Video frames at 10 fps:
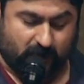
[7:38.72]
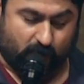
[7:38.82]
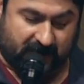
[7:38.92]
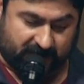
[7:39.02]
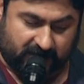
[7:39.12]

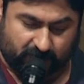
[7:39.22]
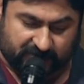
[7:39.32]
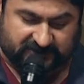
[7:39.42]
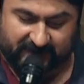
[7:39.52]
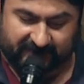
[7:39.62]
where the
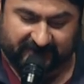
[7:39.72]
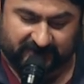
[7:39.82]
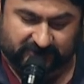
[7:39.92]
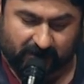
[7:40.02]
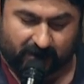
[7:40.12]
U.S.
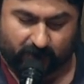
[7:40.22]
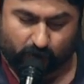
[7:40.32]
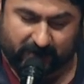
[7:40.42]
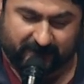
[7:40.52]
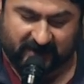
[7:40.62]
Marines are,
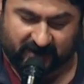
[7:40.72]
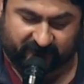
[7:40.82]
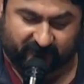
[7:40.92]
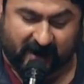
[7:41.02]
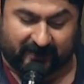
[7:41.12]
we made
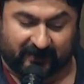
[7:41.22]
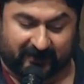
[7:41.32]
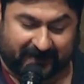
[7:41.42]
it finally.